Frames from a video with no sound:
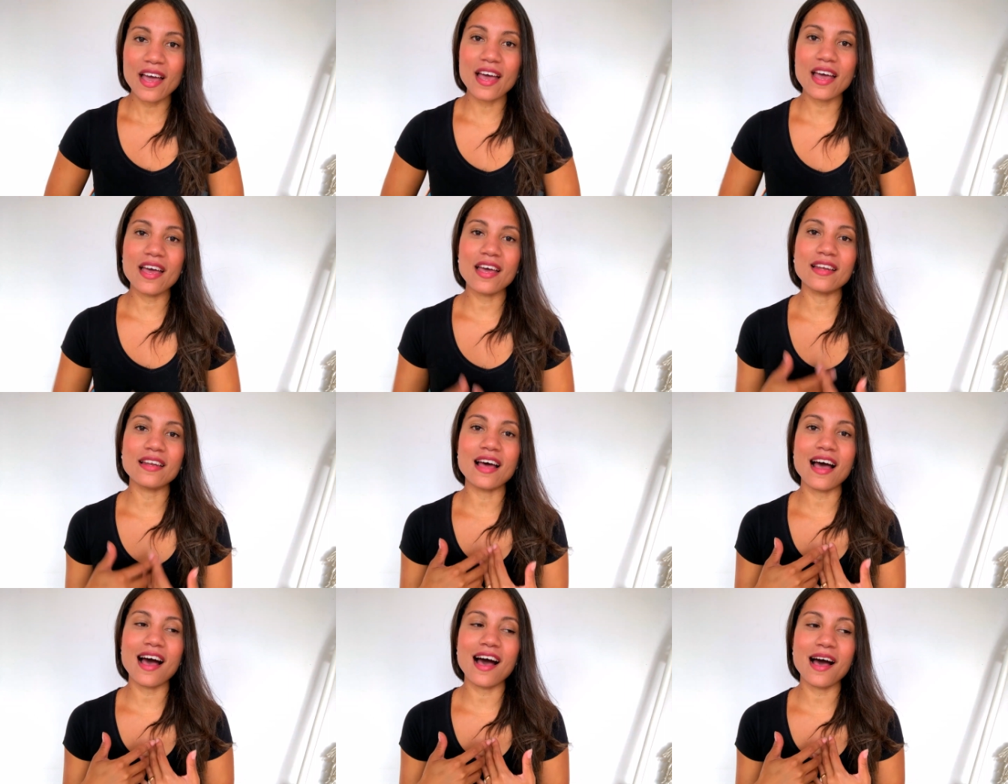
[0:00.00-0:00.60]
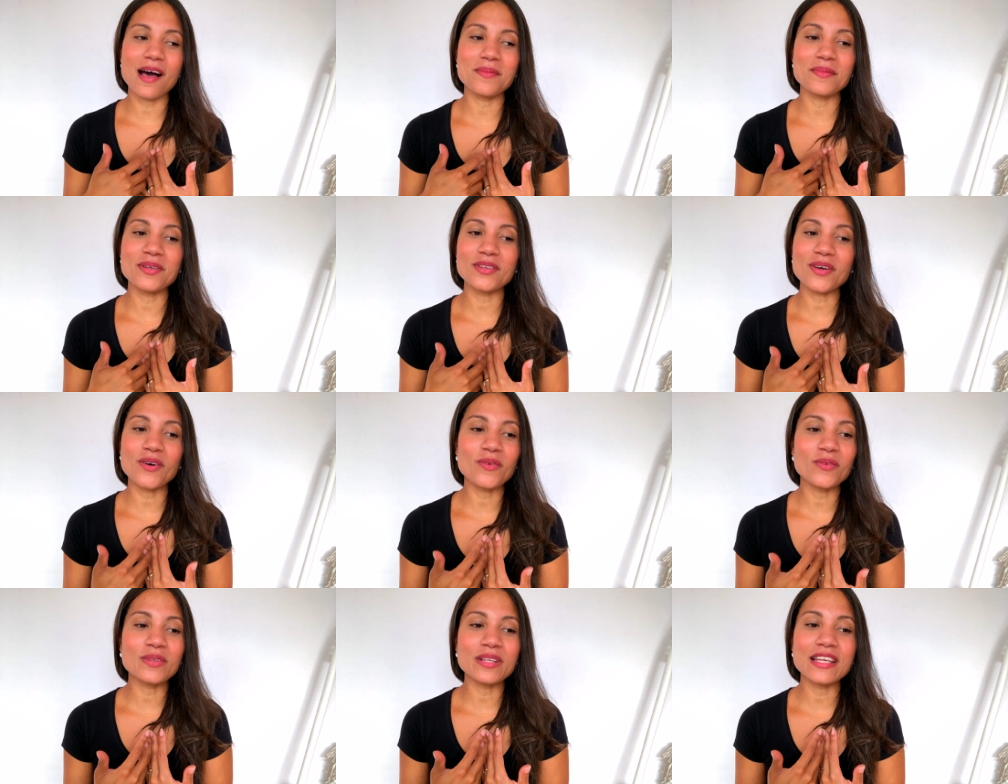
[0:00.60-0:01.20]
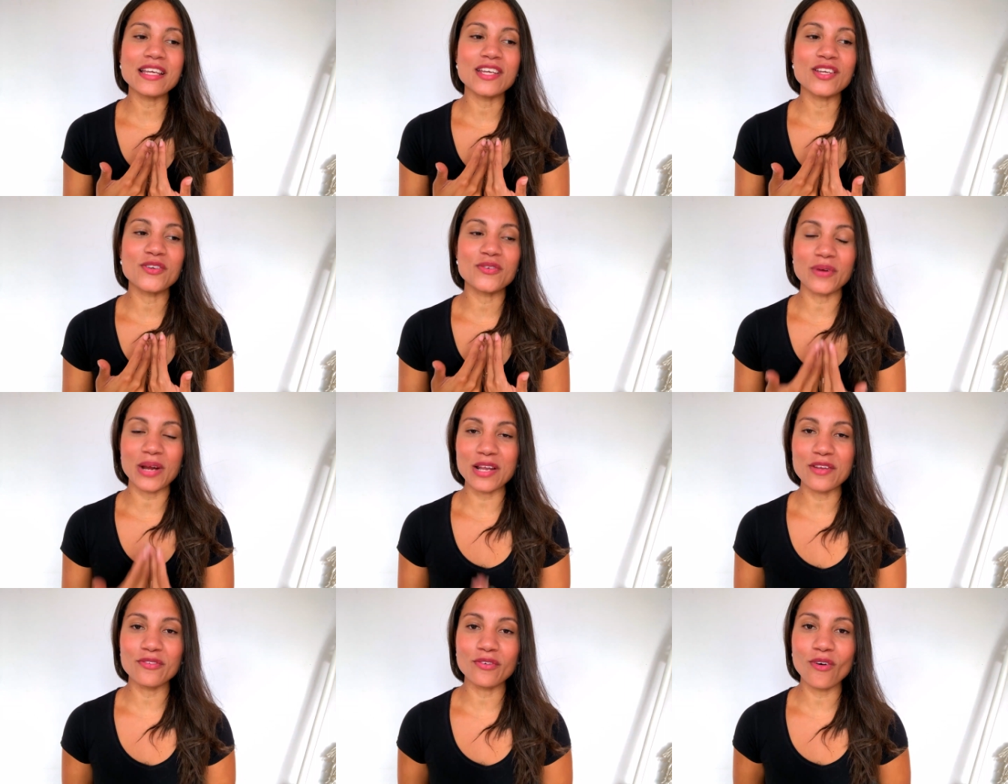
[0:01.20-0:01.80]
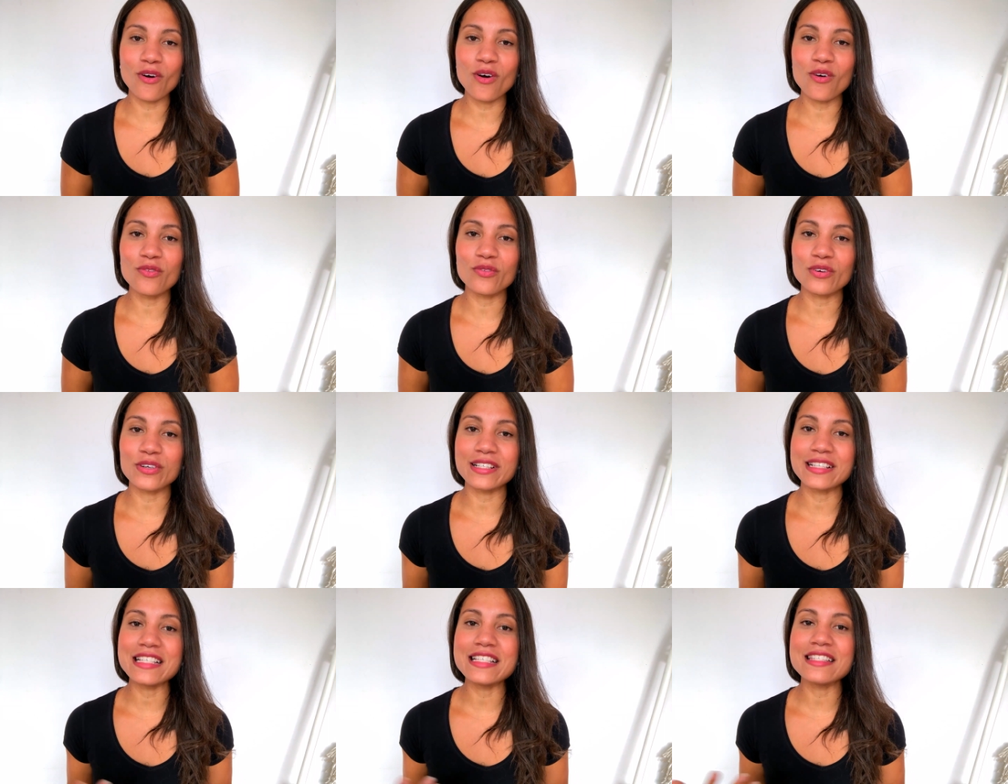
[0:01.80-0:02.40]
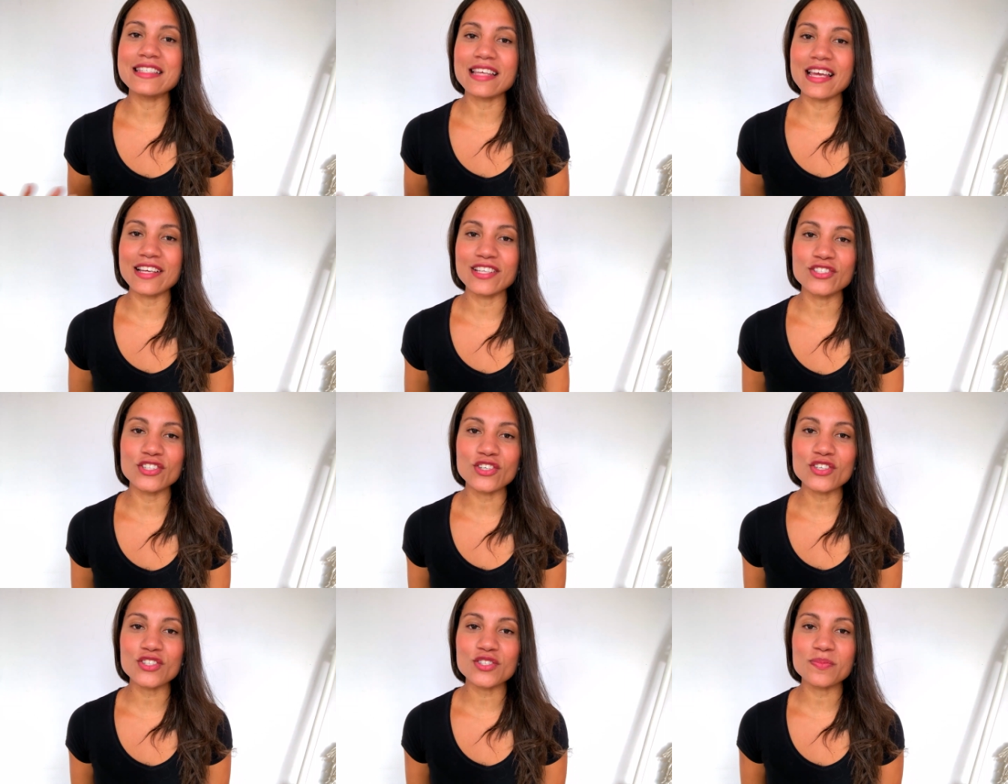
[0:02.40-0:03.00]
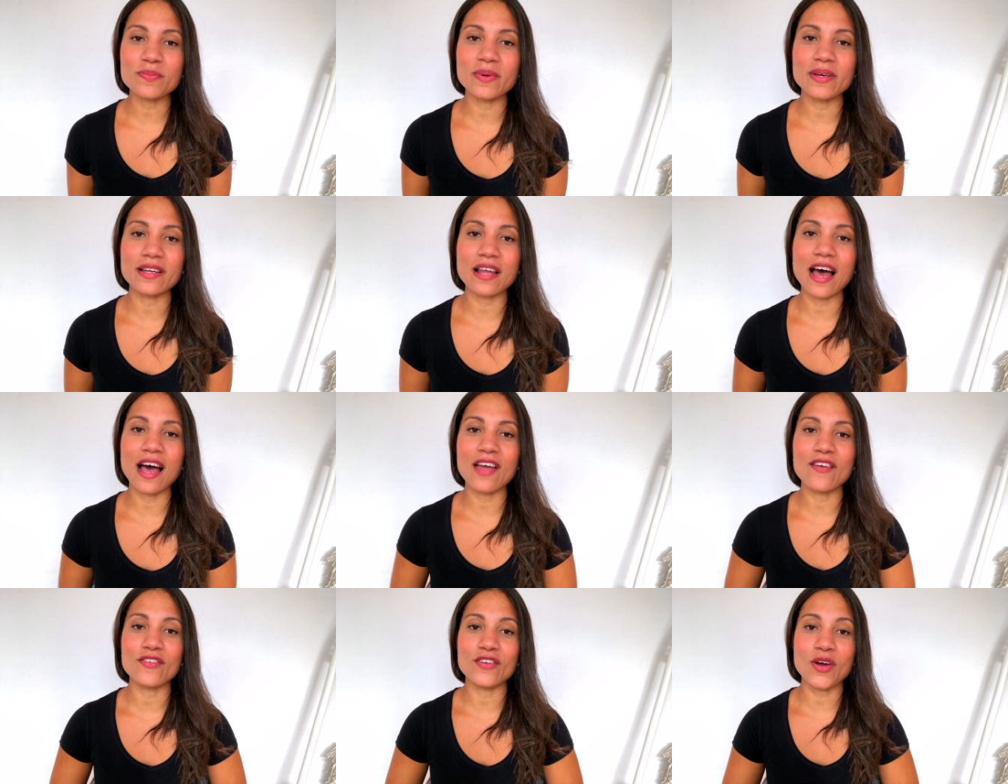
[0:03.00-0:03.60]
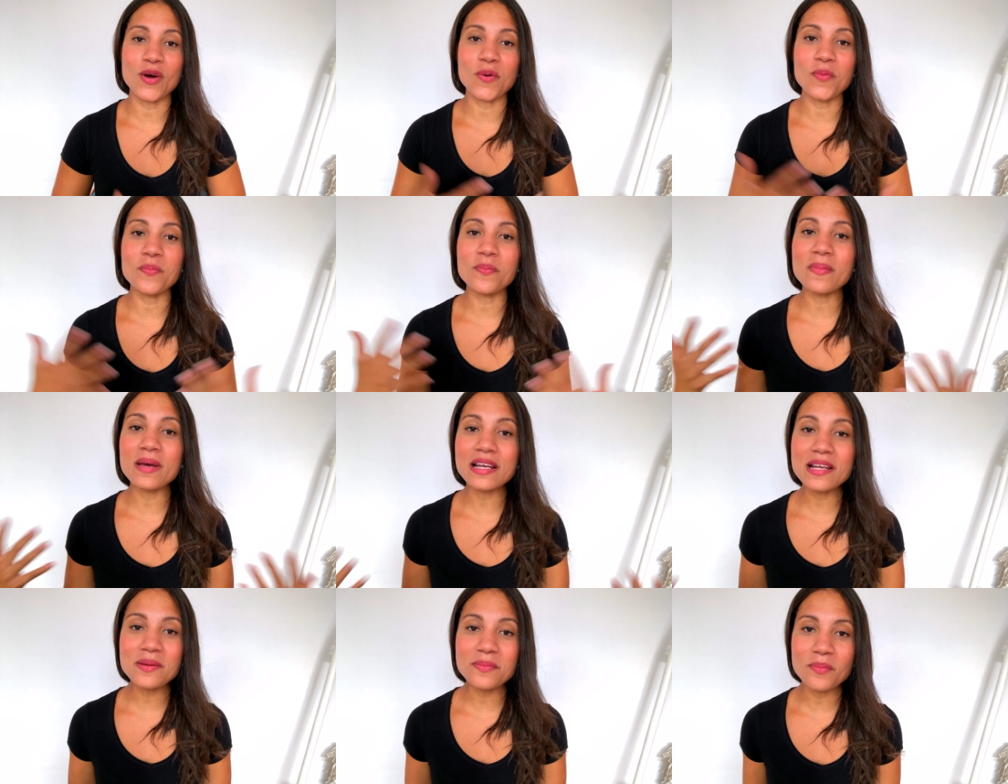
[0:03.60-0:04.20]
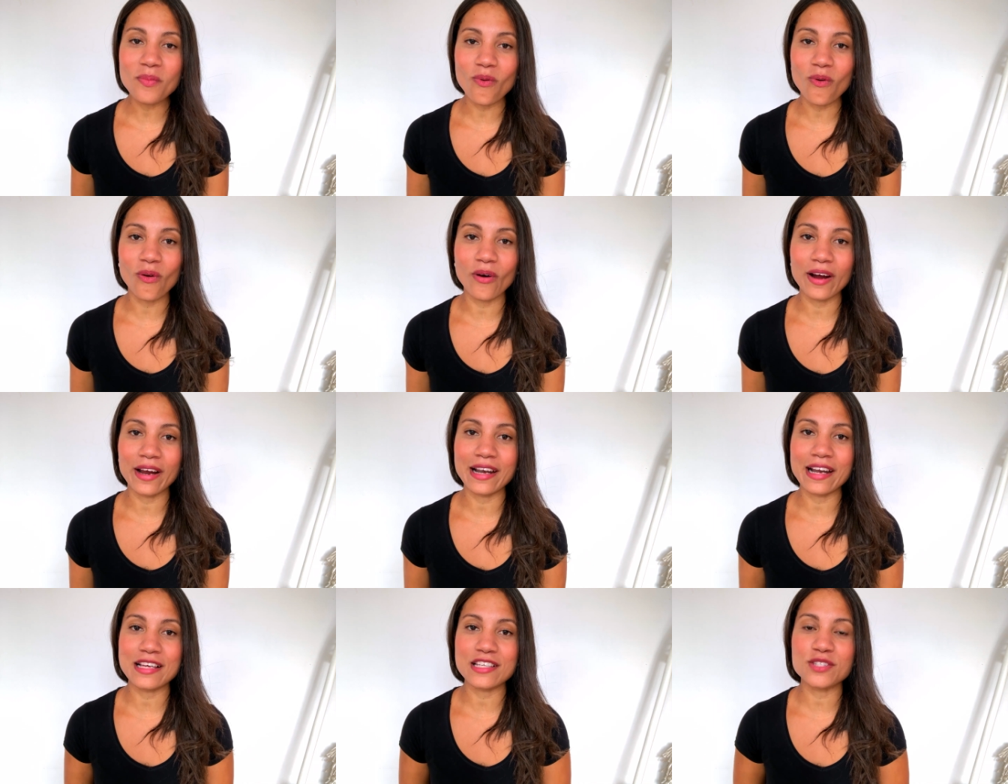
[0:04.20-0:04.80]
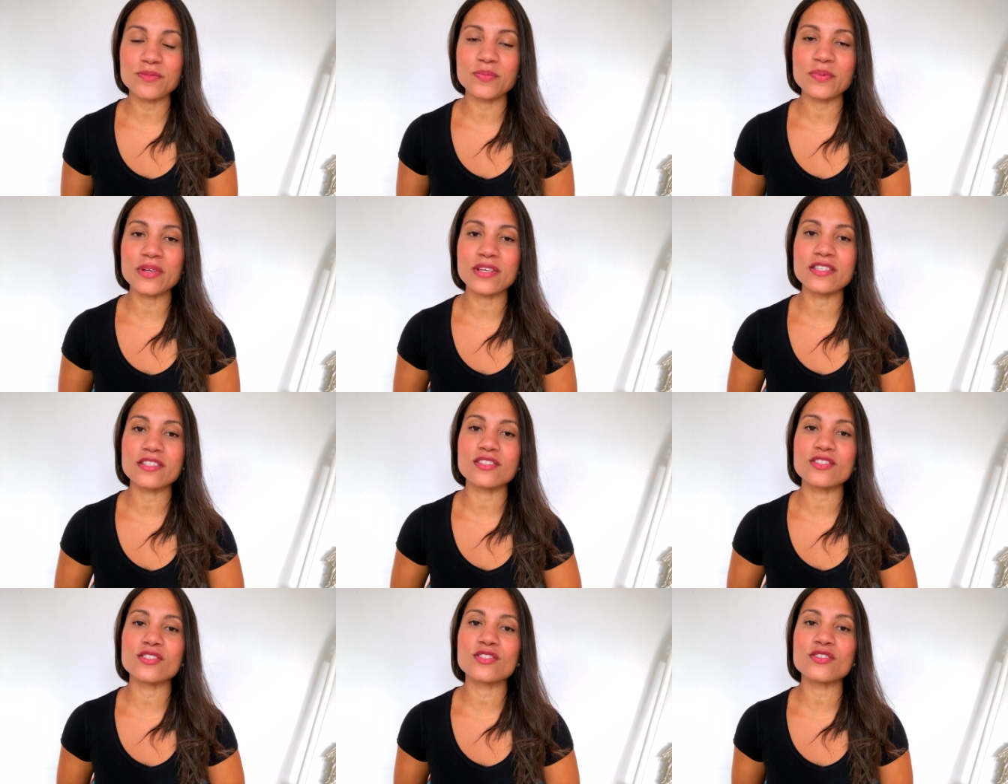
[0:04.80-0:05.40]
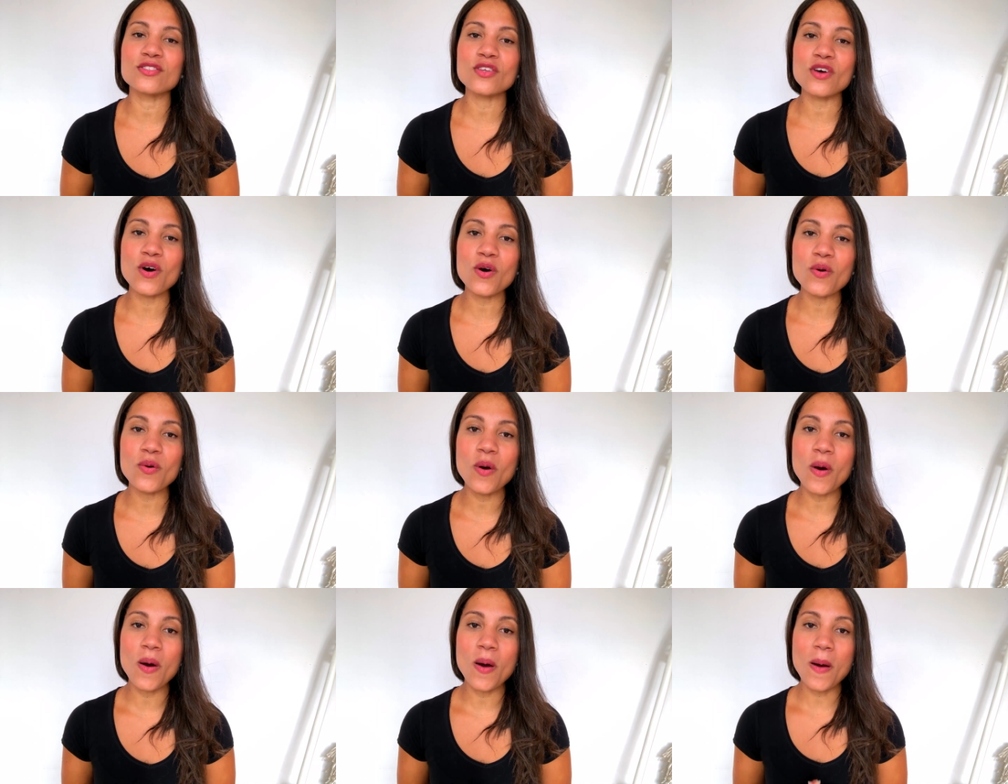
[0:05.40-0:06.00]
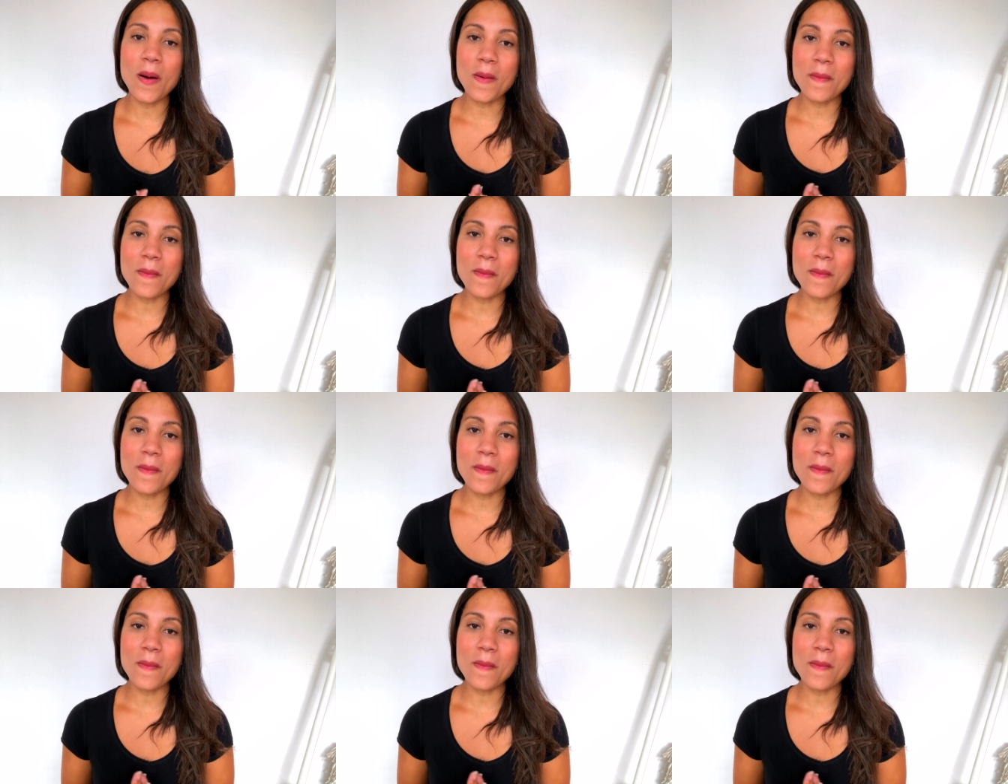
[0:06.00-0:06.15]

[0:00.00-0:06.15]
And I'm not only grateful for these angels, but I know many more and experienced so